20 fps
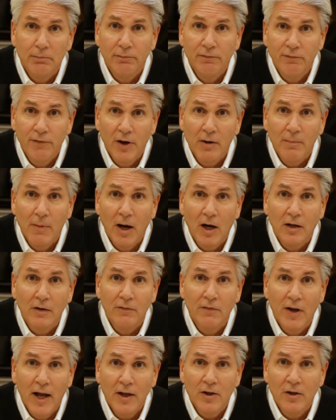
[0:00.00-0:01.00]
fair market
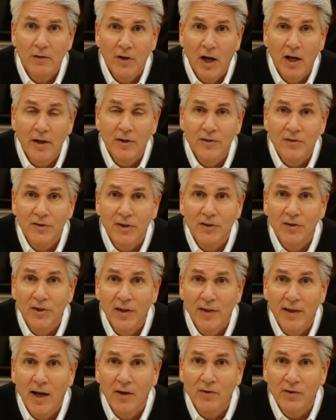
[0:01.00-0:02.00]
value of
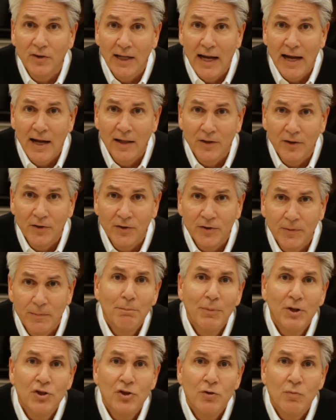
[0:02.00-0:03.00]
$160,000,
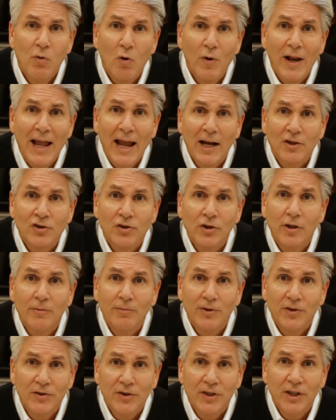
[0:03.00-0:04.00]
but you won't actually
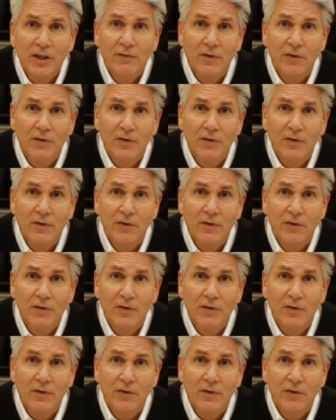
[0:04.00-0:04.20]
receive